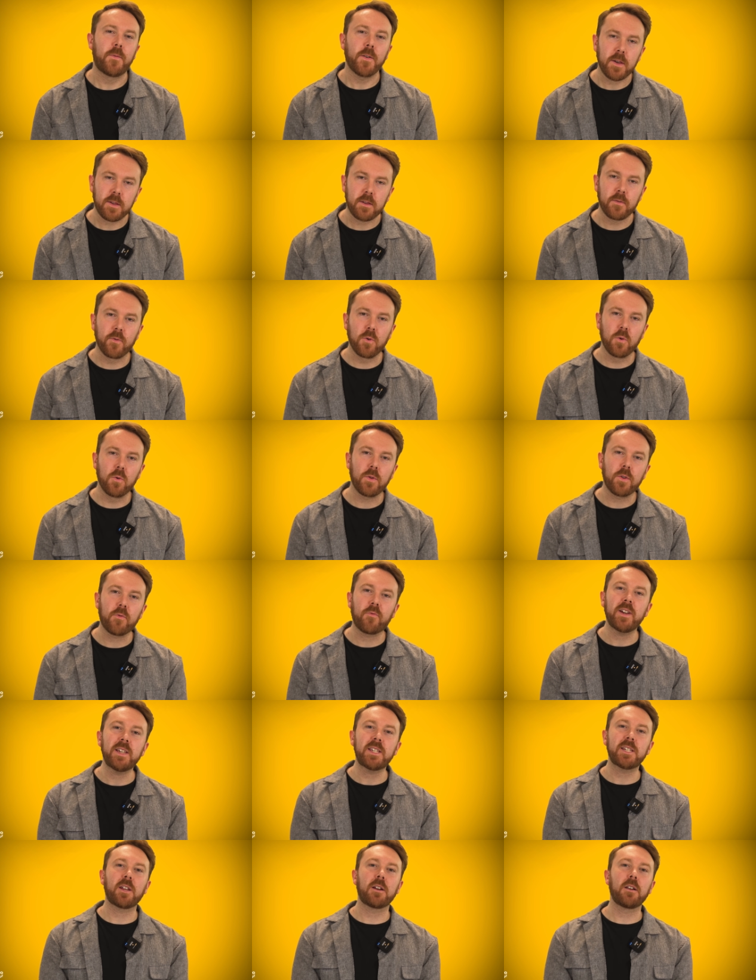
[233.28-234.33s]
First of all, the
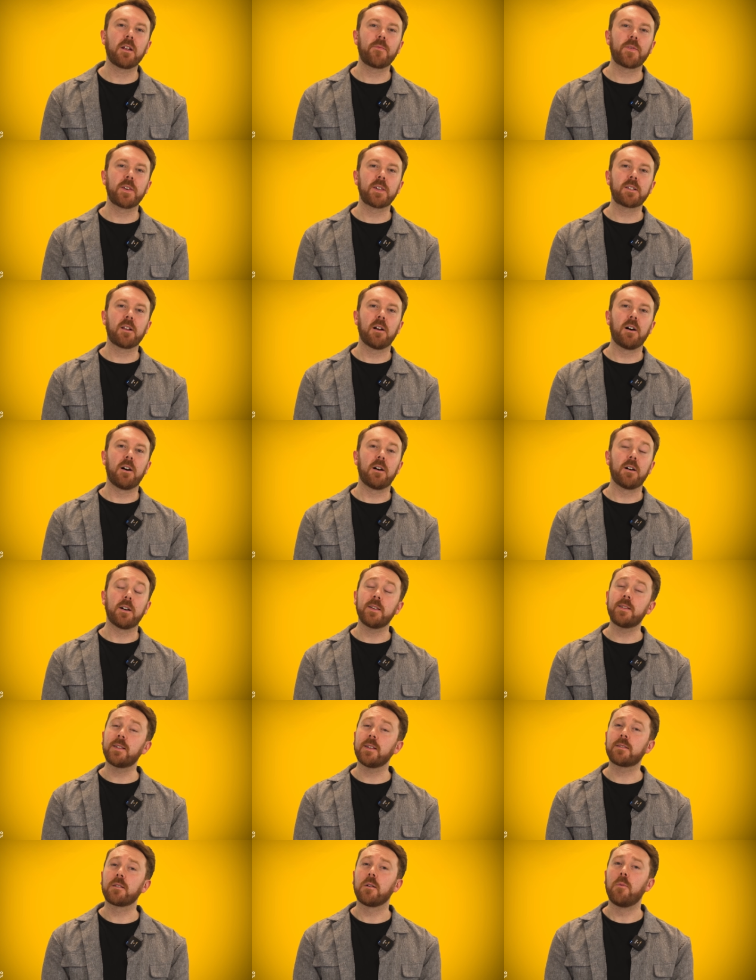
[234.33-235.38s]
reason I love this car
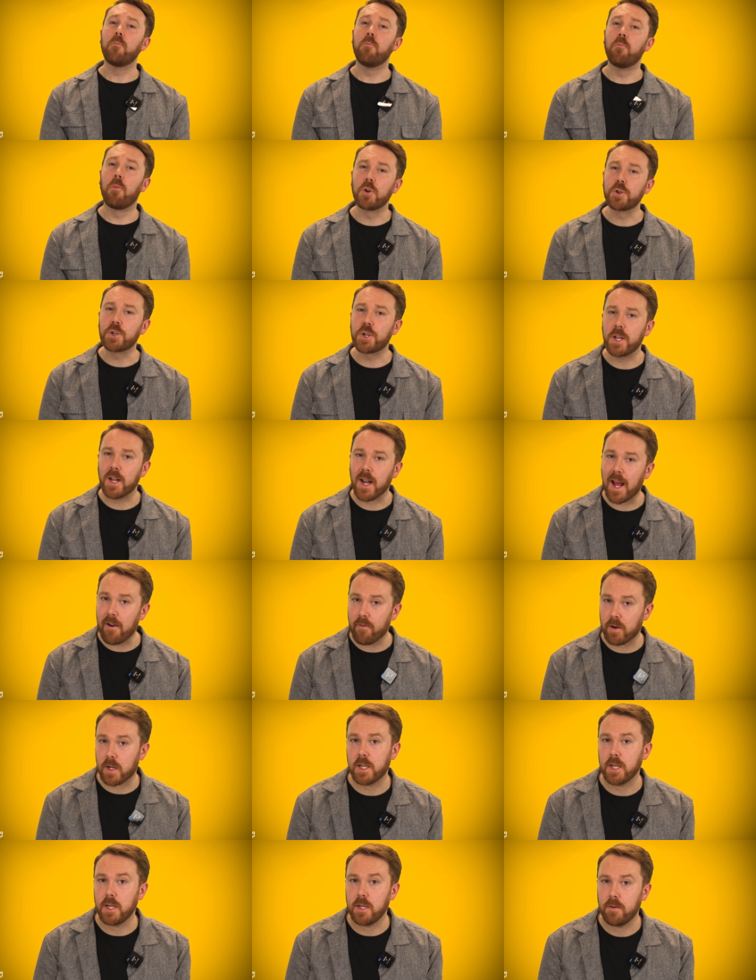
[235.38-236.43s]
is its
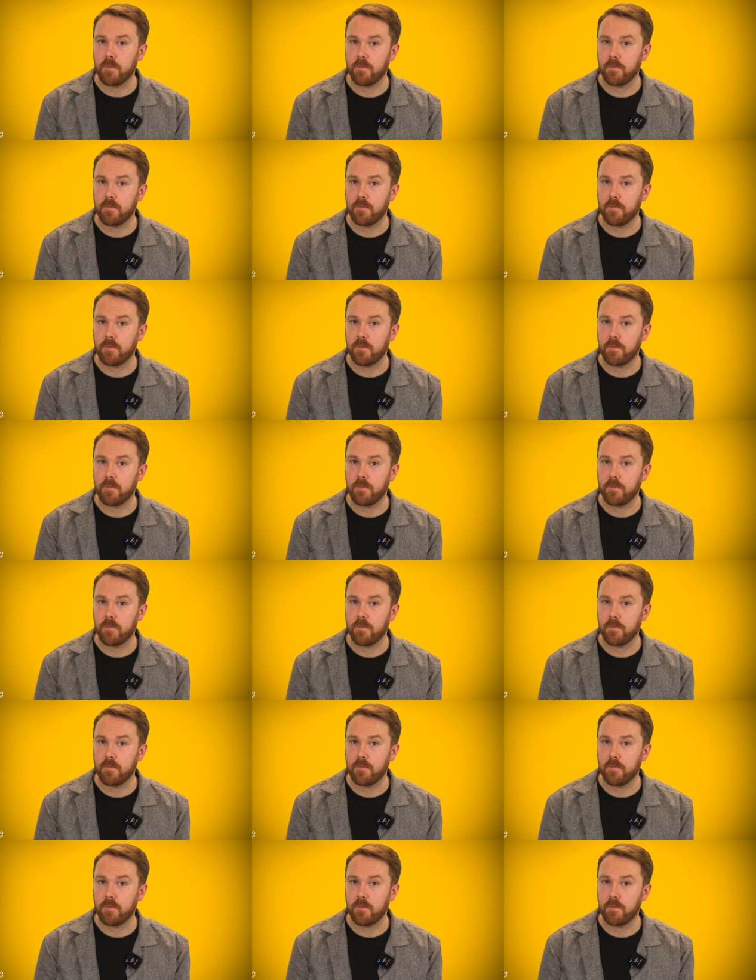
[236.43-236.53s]
modularity.